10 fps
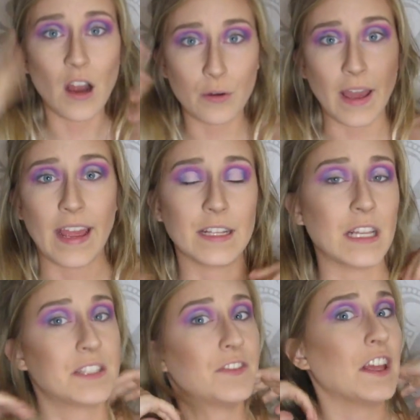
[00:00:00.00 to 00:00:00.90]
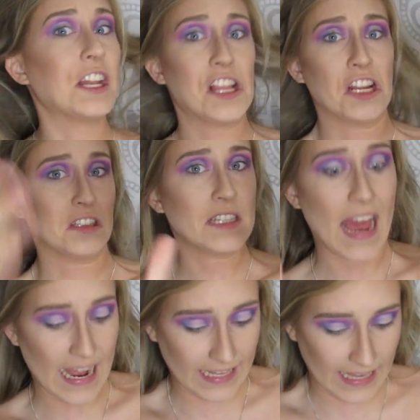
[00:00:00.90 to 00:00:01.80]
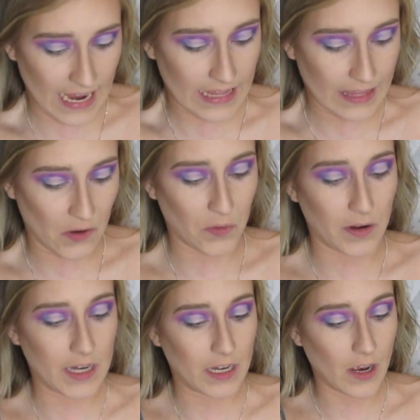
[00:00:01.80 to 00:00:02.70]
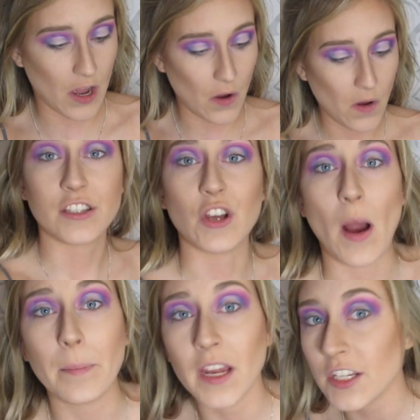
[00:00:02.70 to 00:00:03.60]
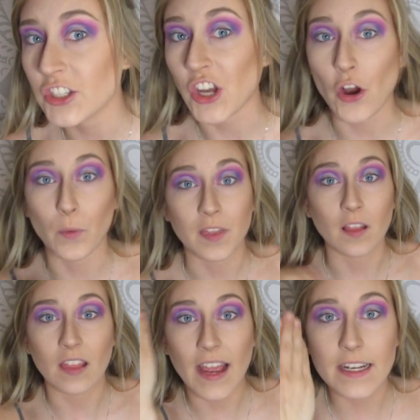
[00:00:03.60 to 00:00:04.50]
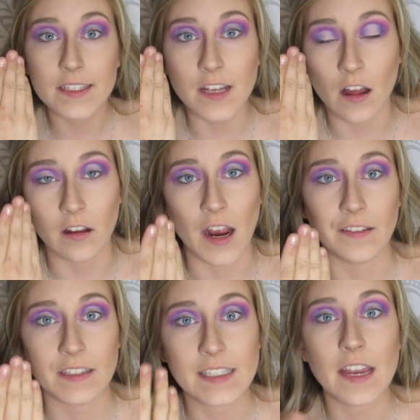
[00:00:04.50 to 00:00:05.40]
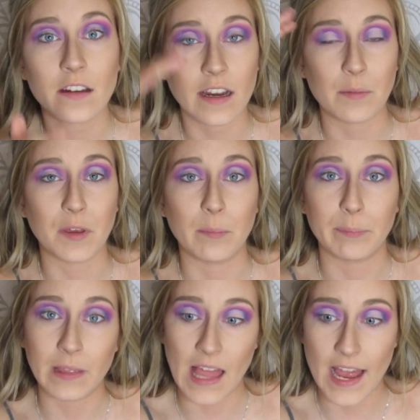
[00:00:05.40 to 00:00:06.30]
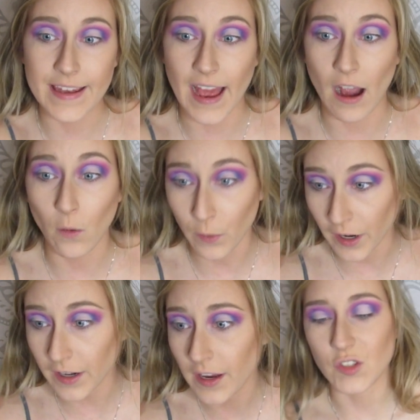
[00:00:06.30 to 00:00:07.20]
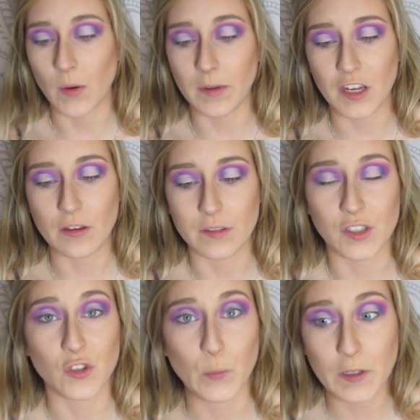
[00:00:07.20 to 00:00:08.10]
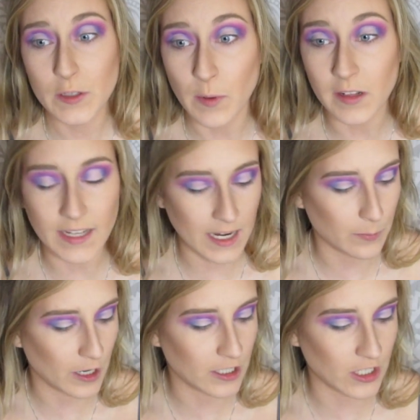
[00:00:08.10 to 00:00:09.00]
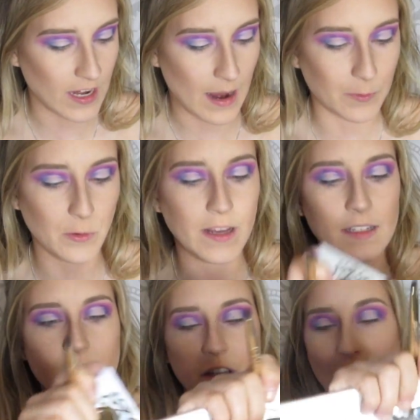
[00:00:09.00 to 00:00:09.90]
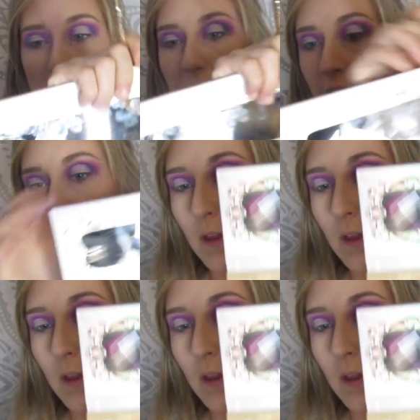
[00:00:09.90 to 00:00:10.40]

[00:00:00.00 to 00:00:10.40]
Okay, it's feeling a little tacky. I think we're ready to go. So I'm going to start with the lightest color on the center and I'm going to blend outward. So I'm going to use a super small tiny brush and I'm going to go in